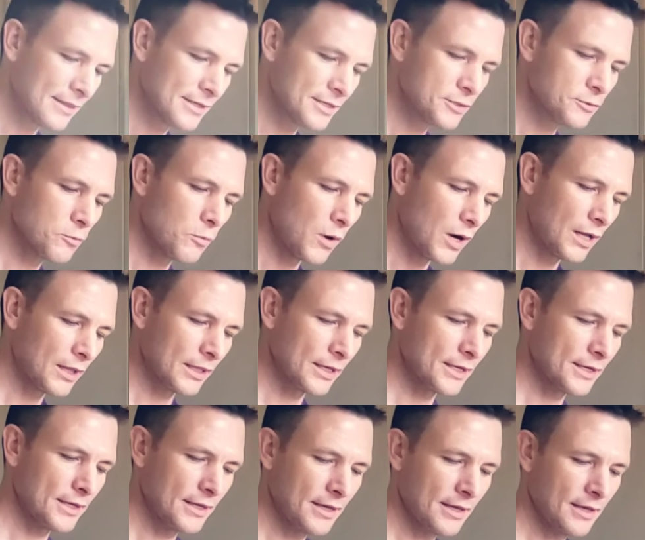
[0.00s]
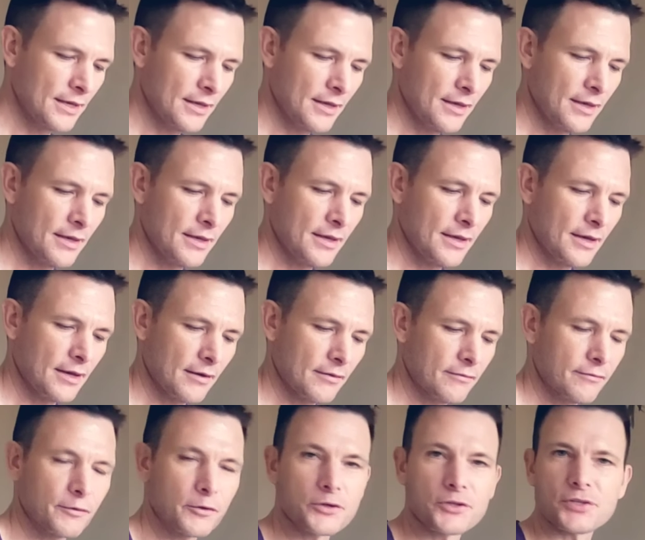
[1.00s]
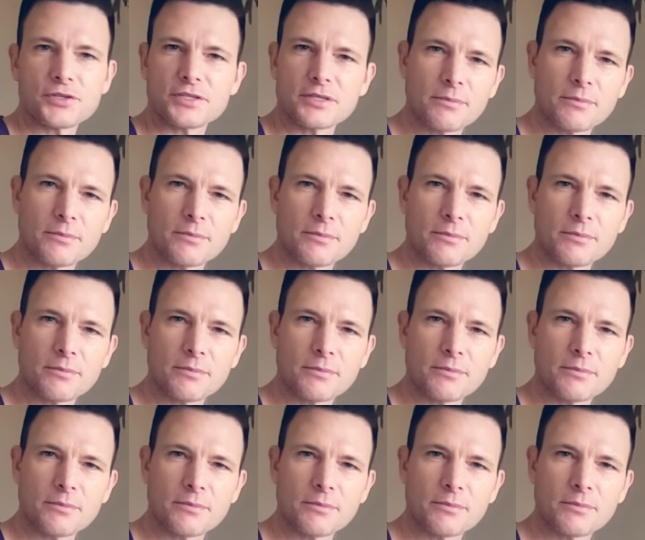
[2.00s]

this wallet versus